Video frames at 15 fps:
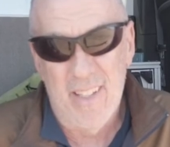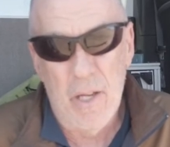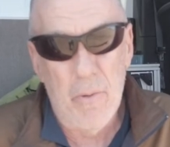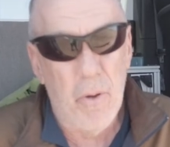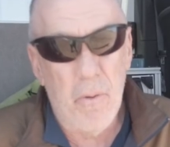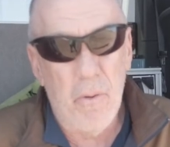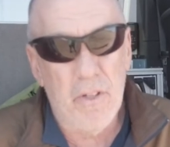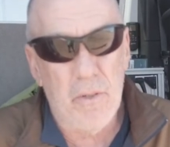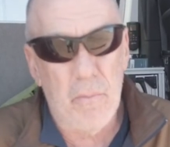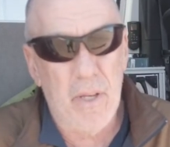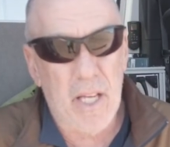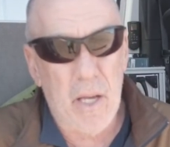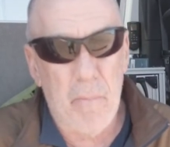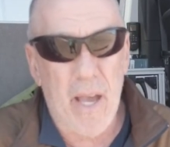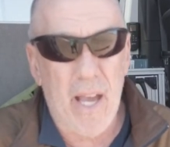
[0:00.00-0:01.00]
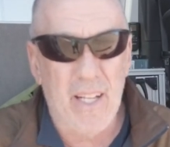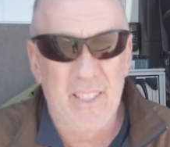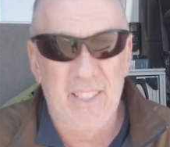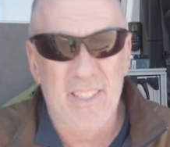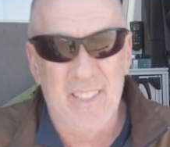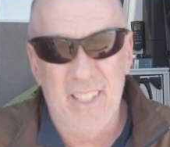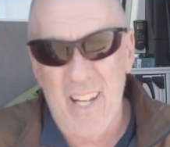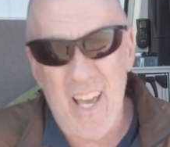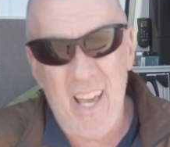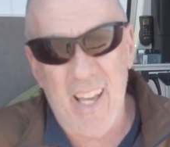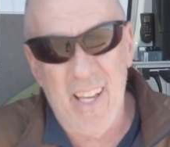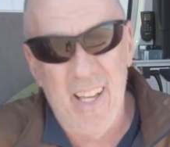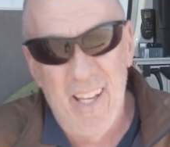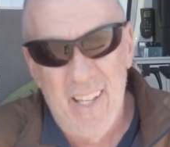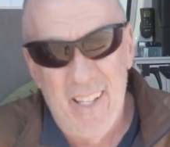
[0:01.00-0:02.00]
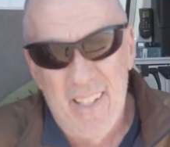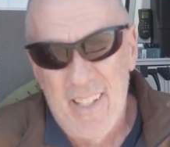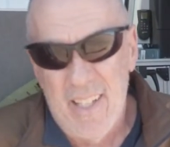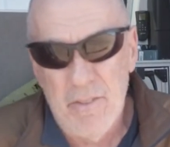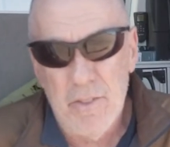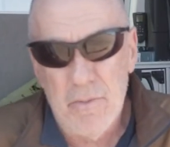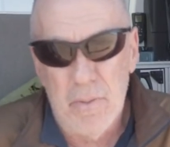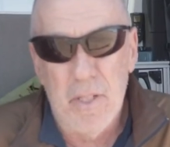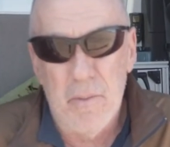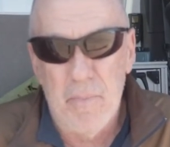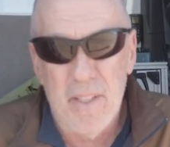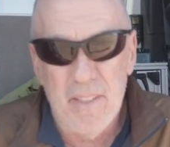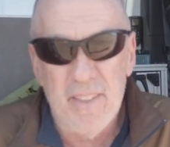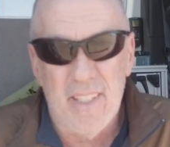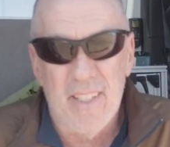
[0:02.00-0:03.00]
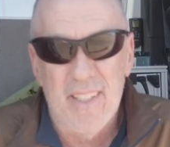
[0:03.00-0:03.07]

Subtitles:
And when we went to pick up packages today, it was pretty busy.